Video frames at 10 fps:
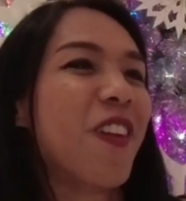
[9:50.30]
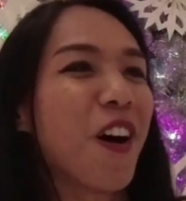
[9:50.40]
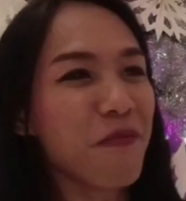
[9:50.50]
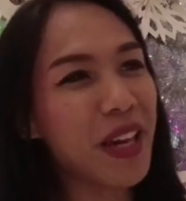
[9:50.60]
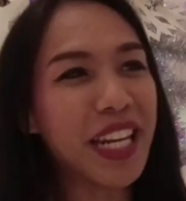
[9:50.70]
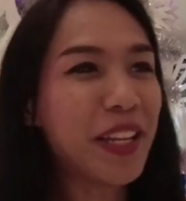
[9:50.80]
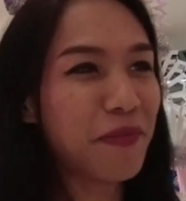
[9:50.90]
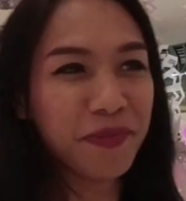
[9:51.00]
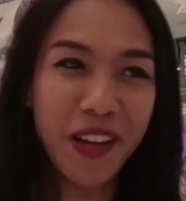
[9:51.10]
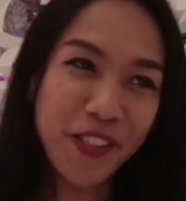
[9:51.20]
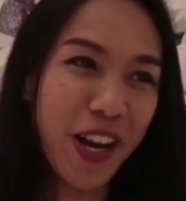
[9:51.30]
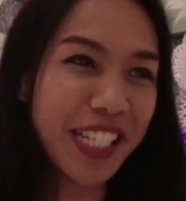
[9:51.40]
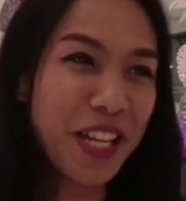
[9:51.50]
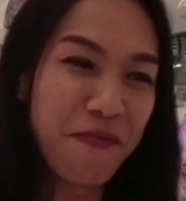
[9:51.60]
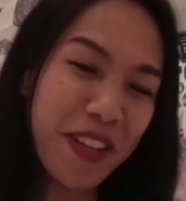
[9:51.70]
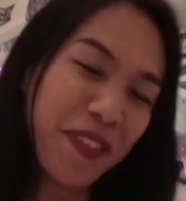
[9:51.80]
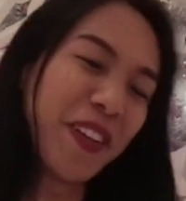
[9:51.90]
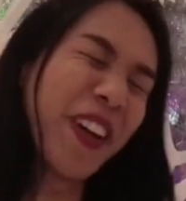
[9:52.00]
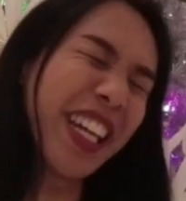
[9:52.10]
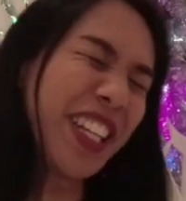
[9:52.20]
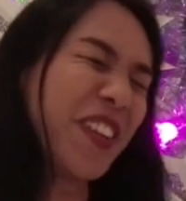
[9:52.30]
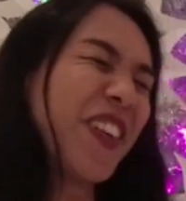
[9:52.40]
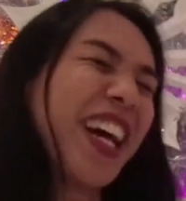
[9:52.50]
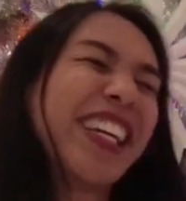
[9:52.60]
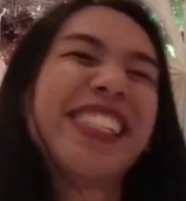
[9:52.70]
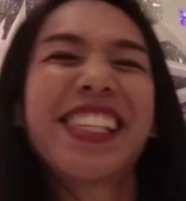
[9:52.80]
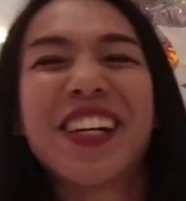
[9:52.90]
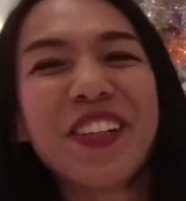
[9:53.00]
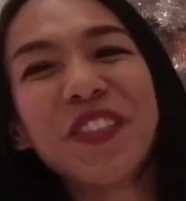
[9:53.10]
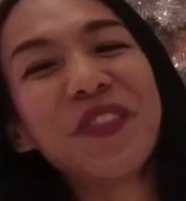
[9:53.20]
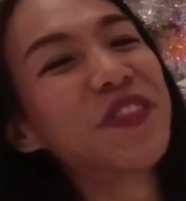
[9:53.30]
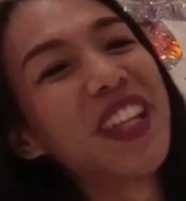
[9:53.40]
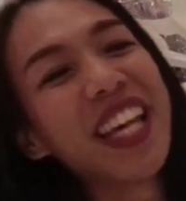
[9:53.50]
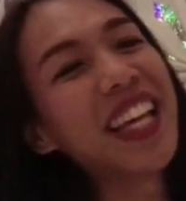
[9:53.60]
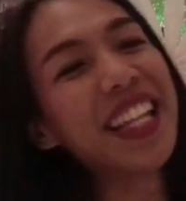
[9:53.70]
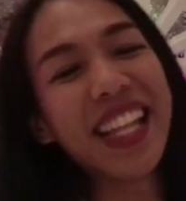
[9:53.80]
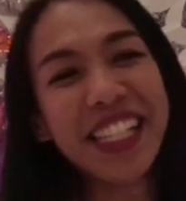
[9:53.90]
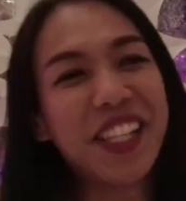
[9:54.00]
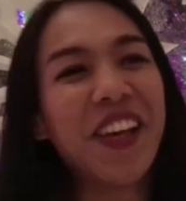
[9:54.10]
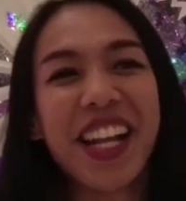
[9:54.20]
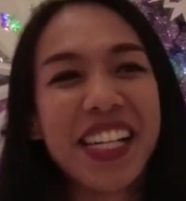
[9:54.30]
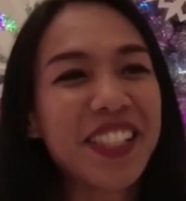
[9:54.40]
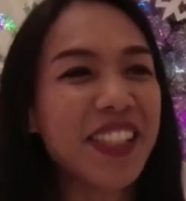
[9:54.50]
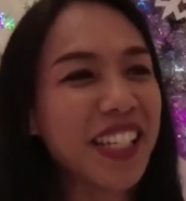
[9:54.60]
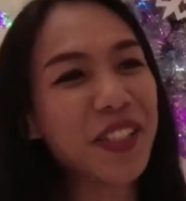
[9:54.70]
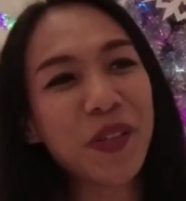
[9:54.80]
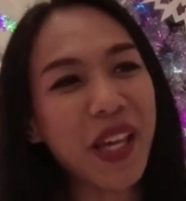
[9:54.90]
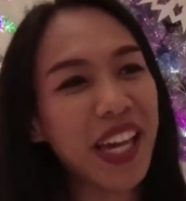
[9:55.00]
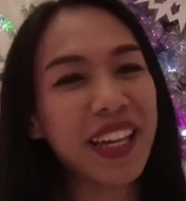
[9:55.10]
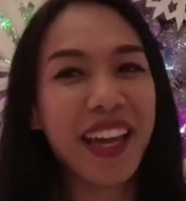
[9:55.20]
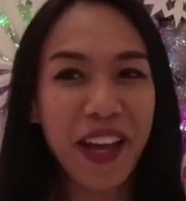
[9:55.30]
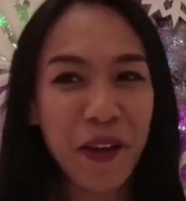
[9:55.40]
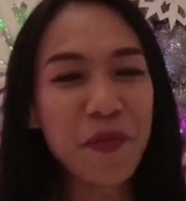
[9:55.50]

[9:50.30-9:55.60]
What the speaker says: not many attractive people anyway, so that's okay, yeah.